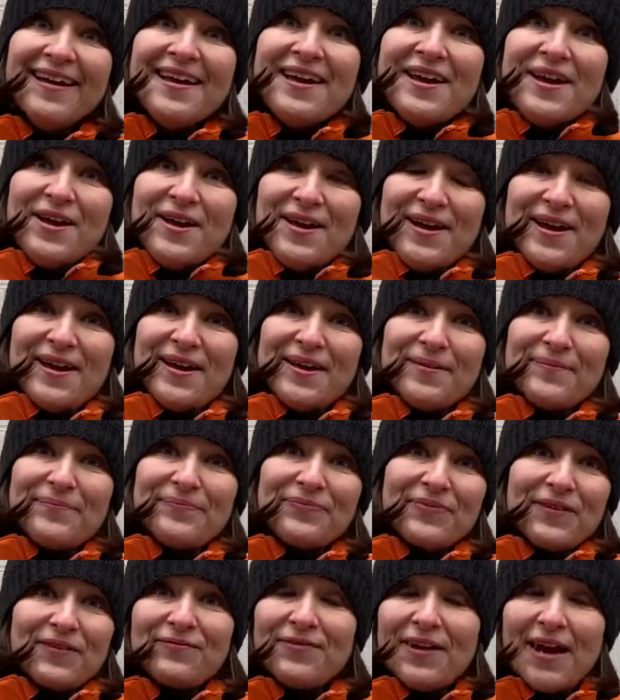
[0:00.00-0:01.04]

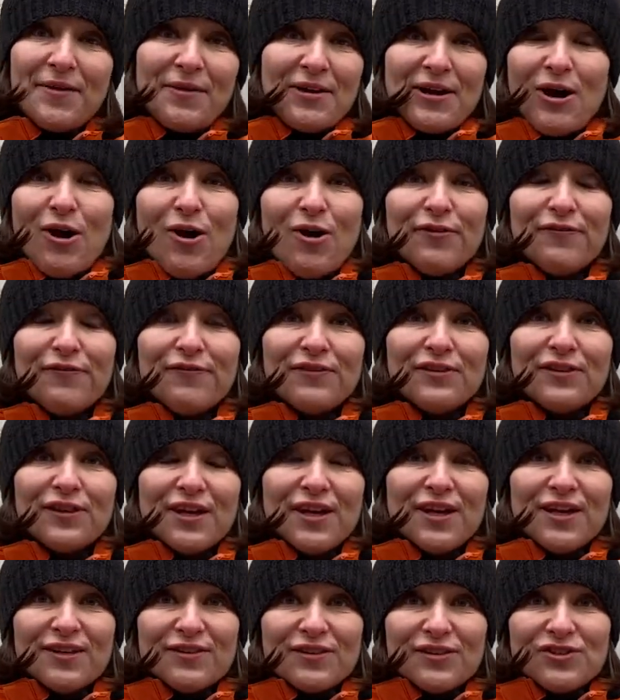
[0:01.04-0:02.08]
Very often
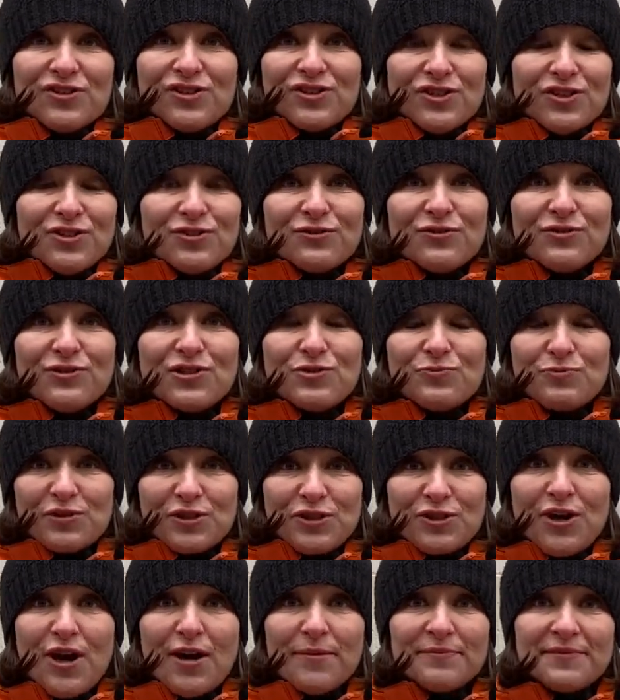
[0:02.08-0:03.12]
the students would
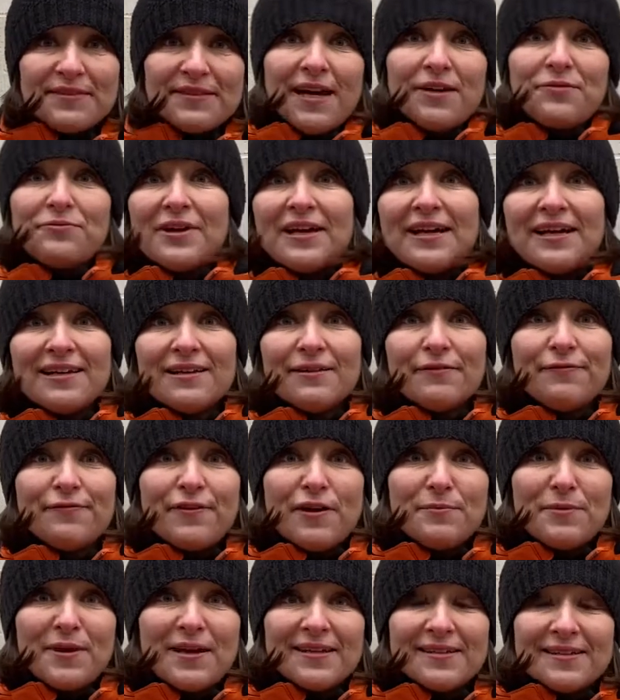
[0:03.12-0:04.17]
come directly from
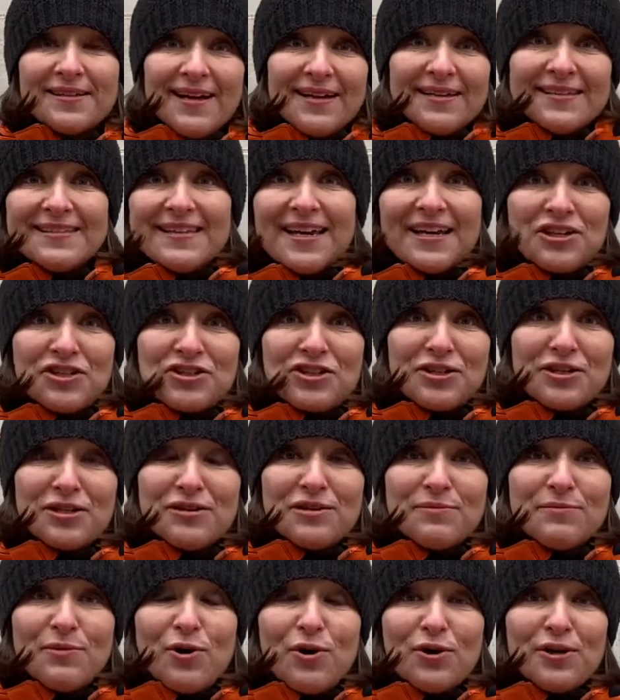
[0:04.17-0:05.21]
a dissection in the
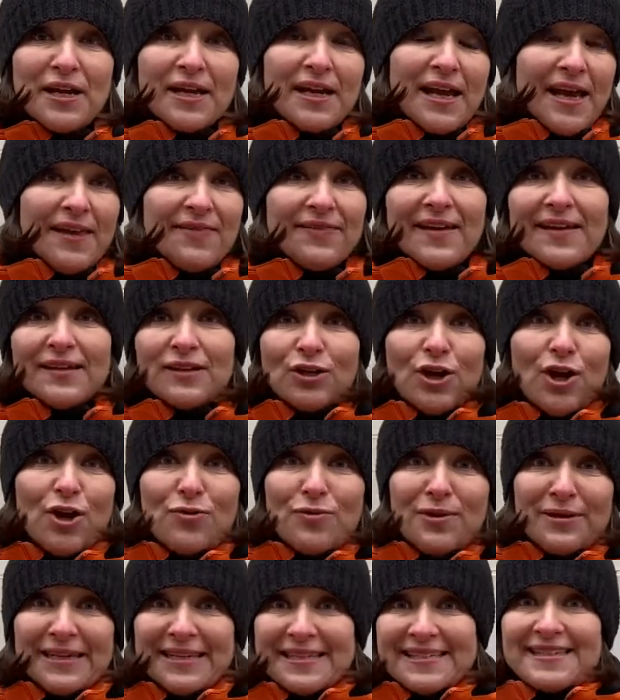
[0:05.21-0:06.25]
morning and then go and
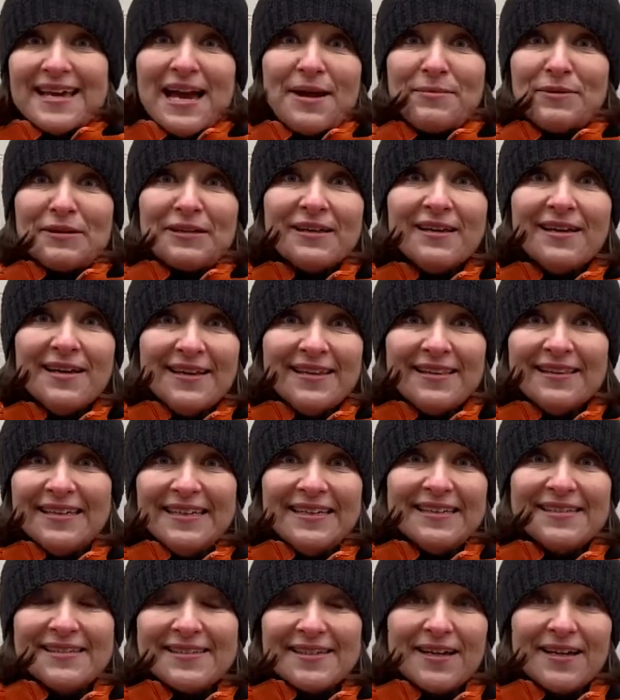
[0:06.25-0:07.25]
examine these